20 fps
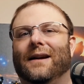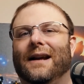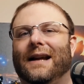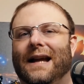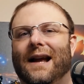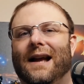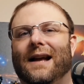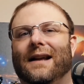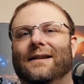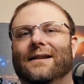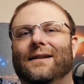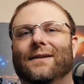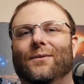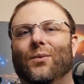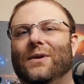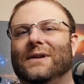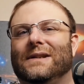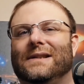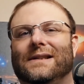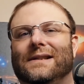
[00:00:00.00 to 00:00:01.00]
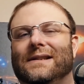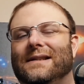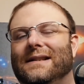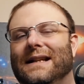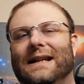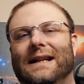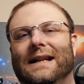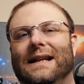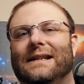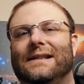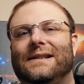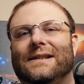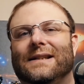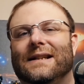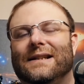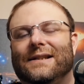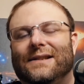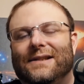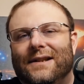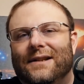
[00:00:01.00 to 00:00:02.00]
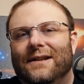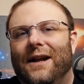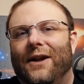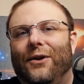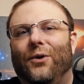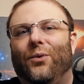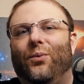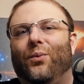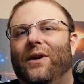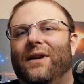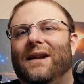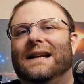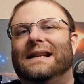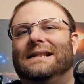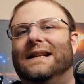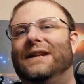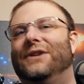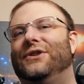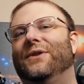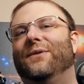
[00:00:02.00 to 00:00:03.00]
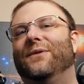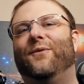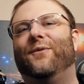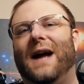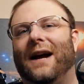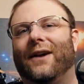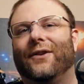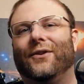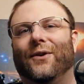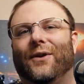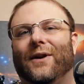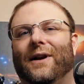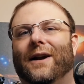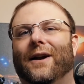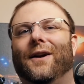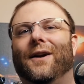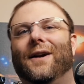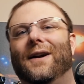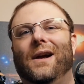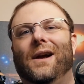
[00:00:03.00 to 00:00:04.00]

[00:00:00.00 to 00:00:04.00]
Again, it's another realization factor here.